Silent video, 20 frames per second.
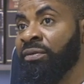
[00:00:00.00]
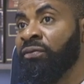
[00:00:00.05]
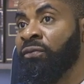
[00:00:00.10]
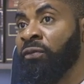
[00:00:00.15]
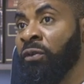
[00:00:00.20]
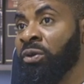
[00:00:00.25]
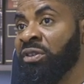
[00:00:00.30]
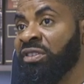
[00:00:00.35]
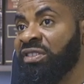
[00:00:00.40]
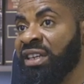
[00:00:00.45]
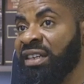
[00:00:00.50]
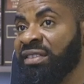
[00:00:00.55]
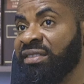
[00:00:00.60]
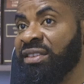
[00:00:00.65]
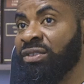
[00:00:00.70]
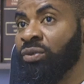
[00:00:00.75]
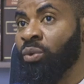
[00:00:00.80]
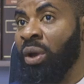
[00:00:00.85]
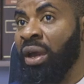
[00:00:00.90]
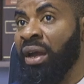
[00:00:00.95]
few
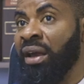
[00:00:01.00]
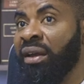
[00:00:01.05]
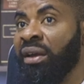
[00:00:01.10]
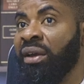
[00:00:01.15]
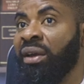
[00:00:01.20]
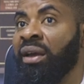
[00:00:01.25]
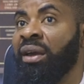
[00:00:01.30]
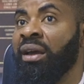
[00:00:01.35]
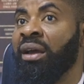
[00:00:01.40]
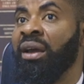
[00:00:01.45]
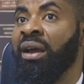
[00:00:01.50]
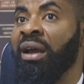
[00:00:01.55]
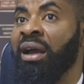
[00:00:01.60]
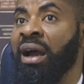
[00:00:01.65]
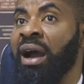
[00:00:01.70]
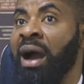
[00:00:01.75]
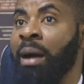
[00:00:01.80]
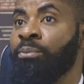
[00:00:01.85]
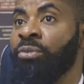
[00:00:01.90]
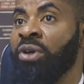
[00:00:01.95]
instances where
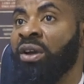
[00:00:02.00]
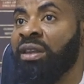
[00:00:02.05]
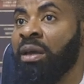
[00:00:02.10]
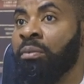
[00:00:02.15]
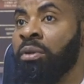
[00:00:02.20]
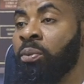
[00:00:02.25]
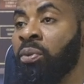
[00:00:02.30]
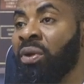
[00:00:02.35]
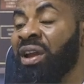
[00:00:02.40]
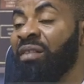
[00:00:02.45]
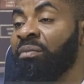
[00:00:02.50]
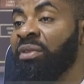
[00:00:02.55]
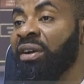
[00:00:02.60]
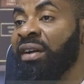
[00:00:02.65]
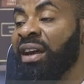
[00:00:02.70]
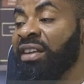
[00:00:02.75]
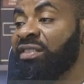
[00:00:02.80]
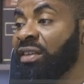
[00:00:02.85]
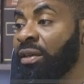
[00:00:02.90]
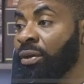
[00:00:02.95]
abducted people have been
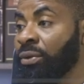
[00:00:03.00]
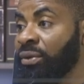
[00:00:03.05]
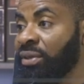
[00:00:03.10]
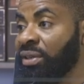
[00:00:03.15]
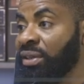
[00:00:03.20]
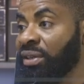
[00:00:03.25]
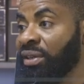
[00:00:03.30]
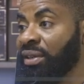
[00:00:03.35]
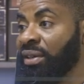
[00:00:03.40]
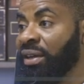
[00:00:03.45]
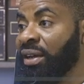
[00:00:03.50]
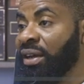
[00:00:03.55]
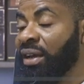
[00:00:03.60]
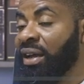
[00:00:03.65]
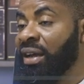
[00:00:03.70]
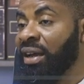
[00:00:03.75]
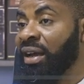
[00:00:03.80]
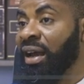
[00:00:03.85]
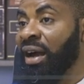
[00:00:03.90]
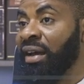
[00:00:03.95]
rescued
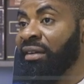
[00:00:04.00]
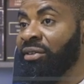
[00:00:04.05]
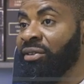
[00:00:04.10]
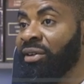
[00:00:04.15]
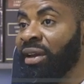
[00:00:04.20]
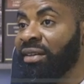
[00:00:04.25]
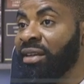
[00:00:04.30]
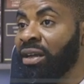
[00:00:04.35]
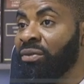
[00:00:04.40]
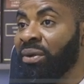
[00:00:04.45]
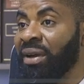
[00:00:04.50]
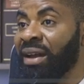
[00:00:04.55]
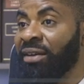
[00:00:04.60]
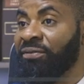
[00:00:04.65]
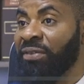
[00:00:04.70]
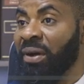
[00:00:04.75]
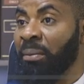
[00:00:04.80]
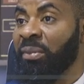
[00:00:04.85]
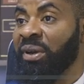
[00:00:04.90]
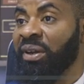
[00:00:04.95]
and reunited with their
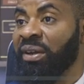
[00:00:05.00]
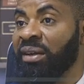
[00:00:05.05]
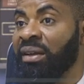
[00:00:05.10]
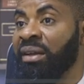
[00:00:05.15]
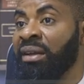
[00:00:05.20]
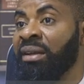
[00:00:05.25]
family.